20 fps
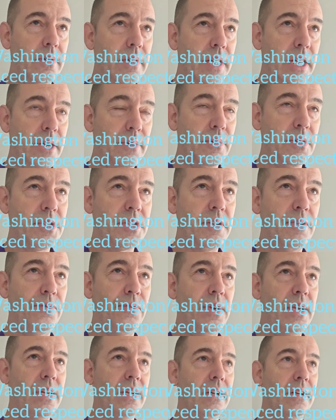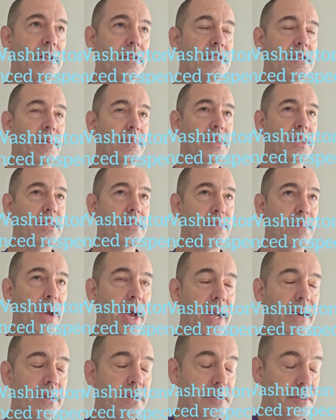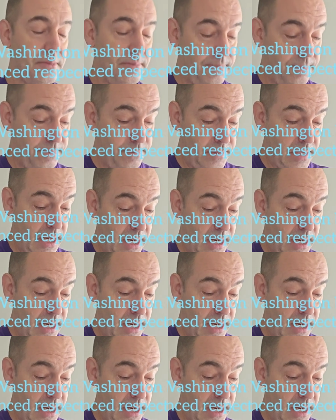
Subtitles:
he was defeated in some of these battles.